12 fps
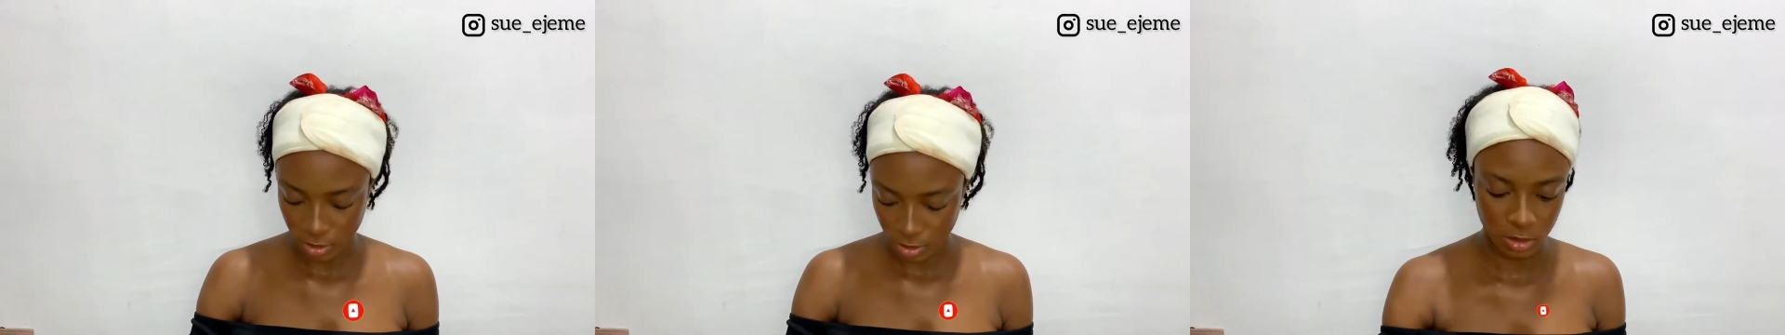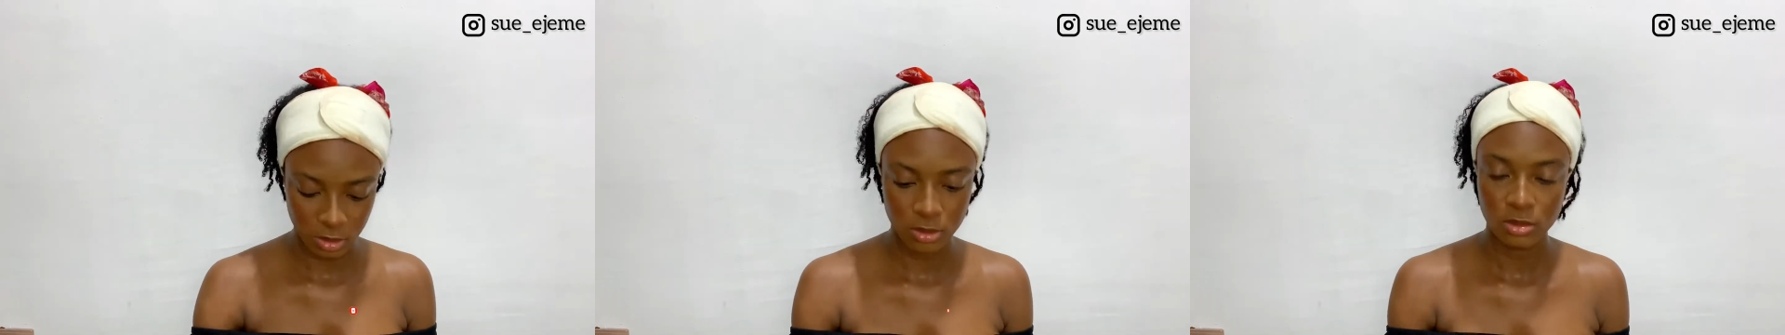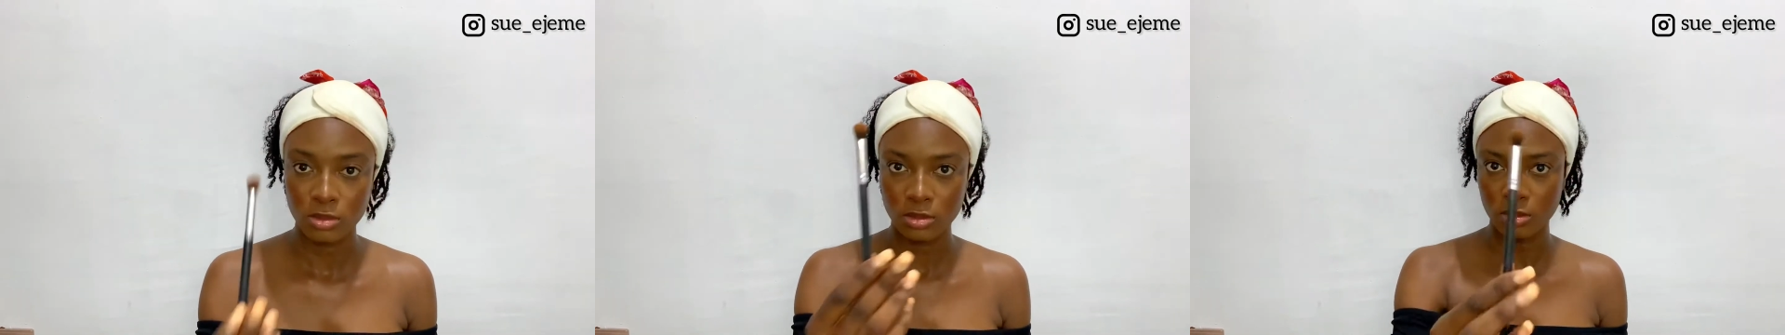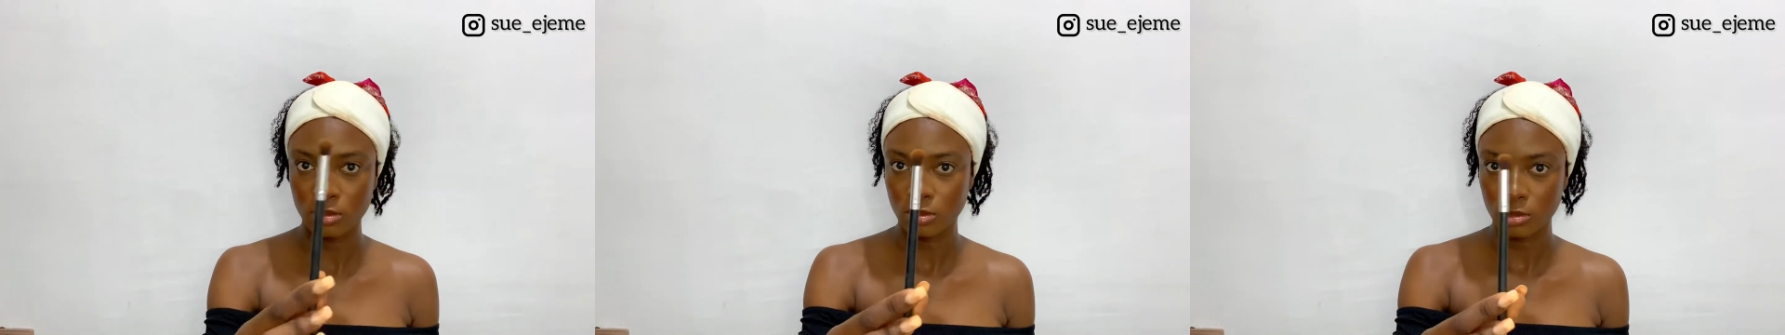I'm going to
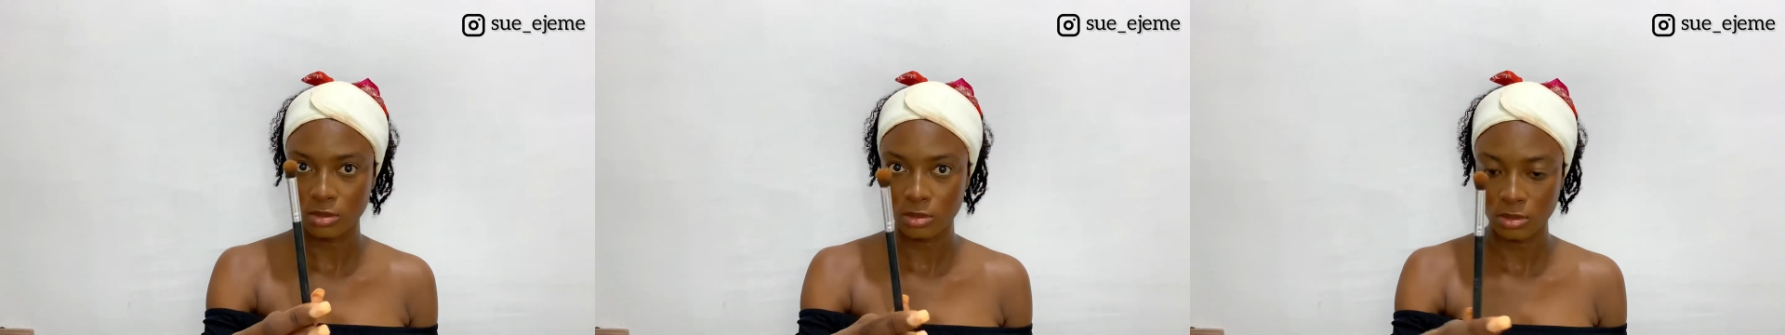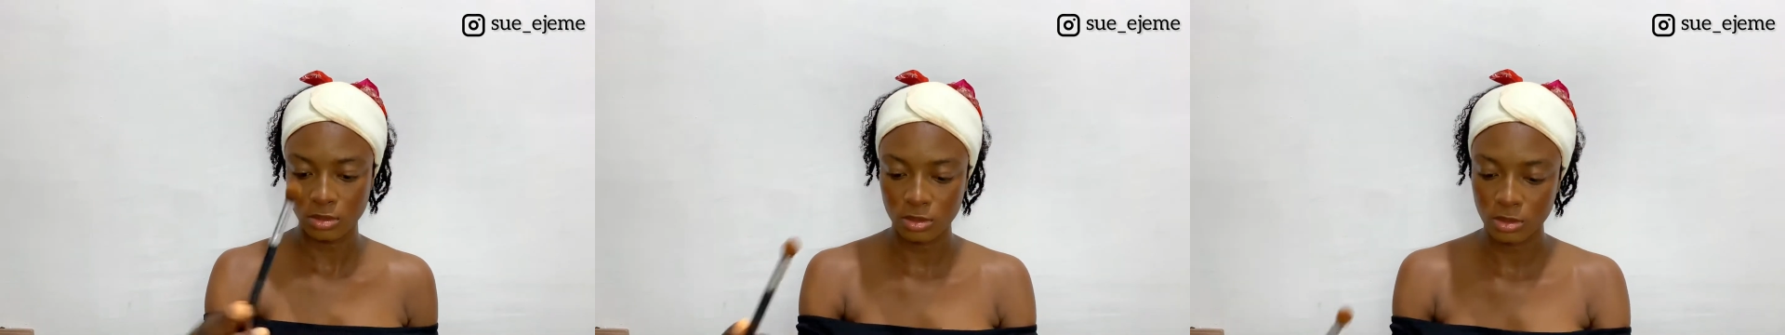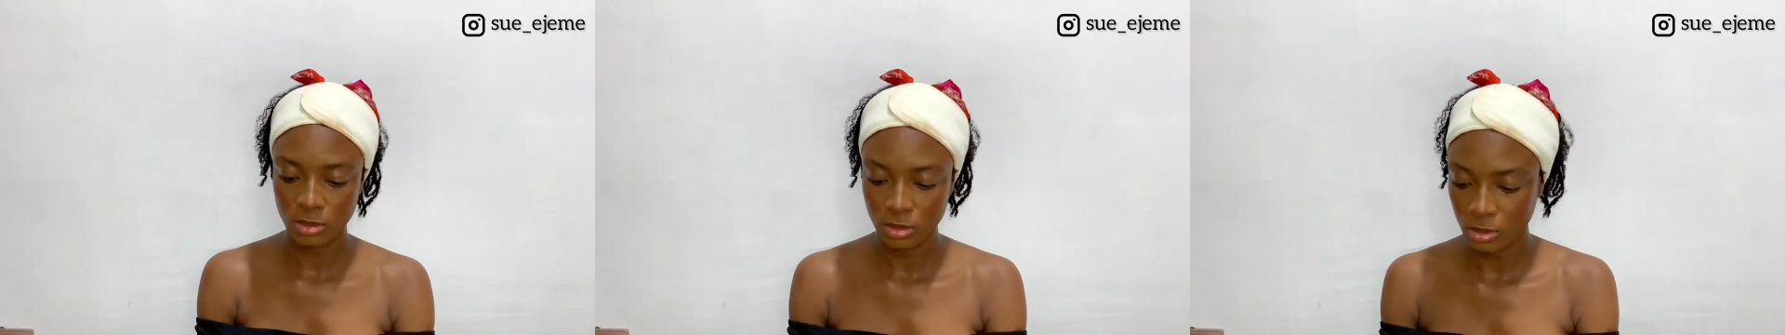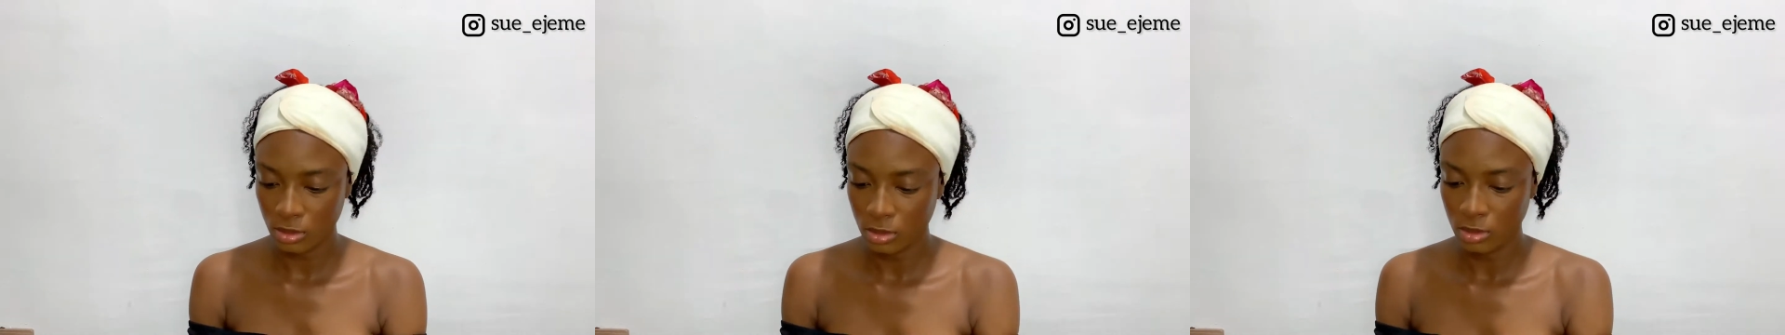set it
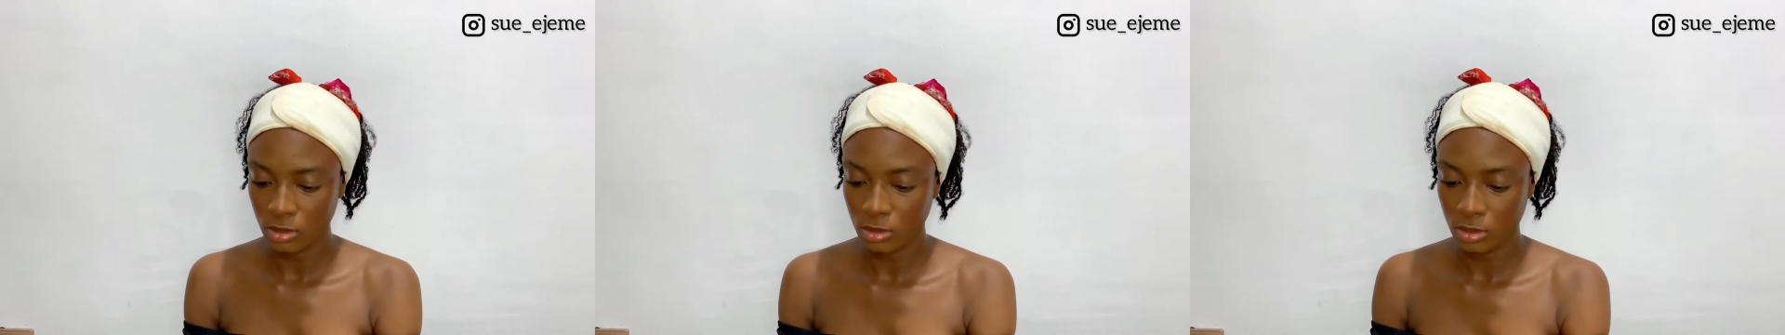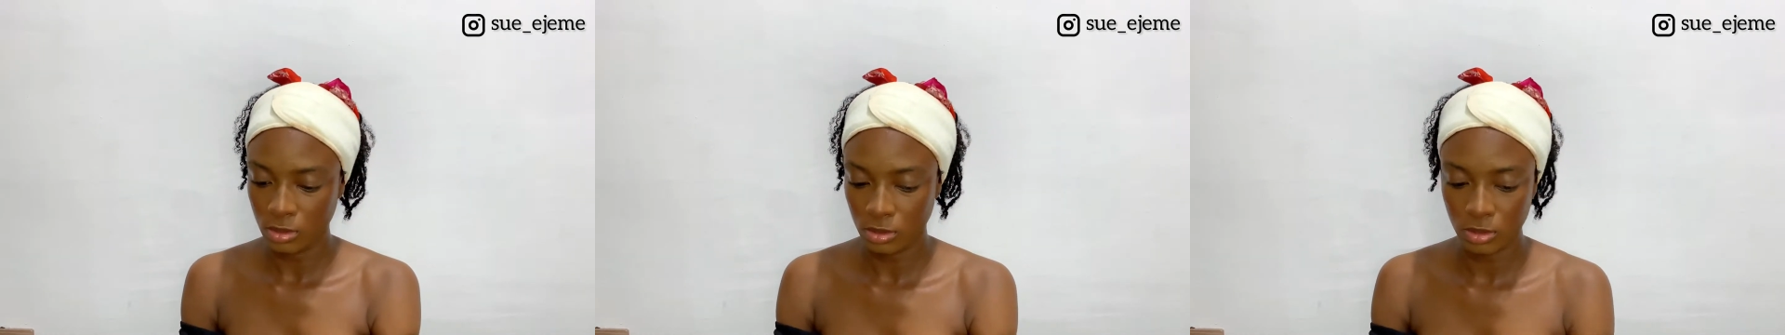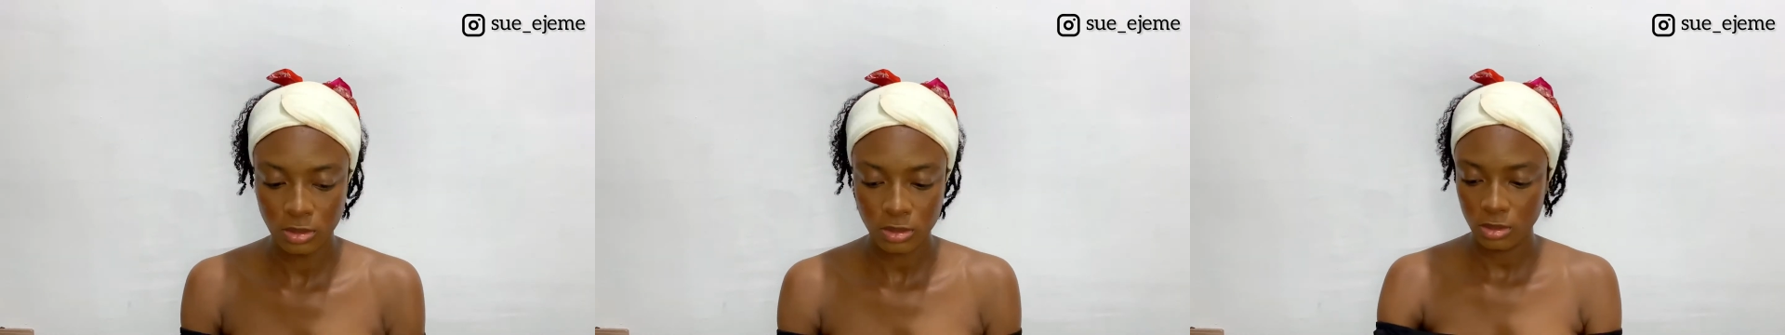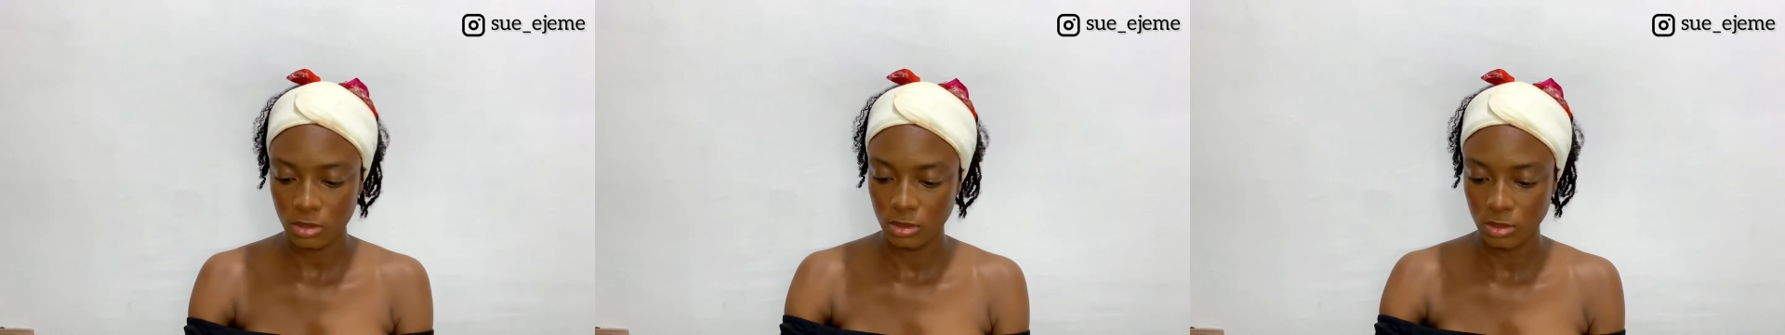lightly with a
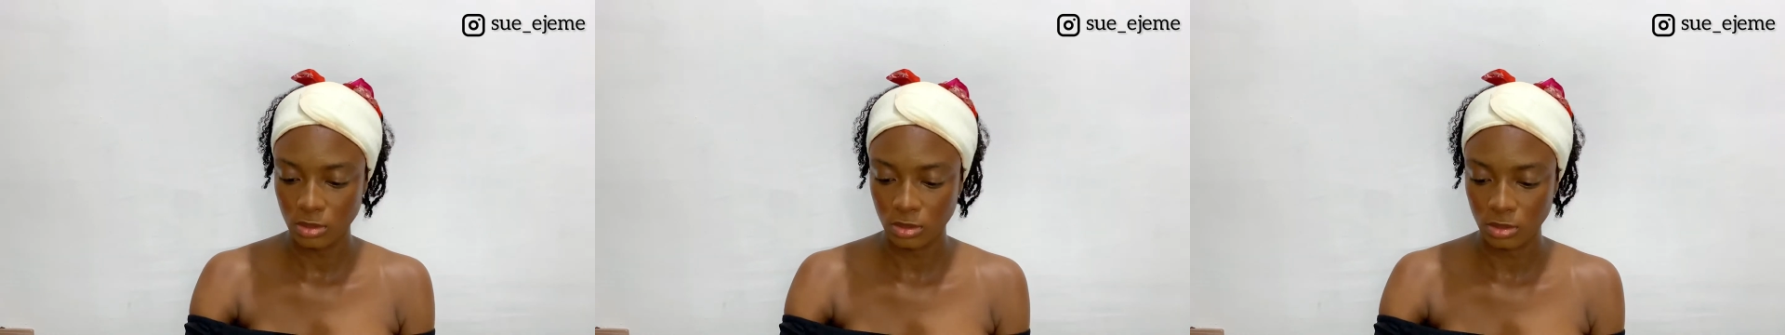setting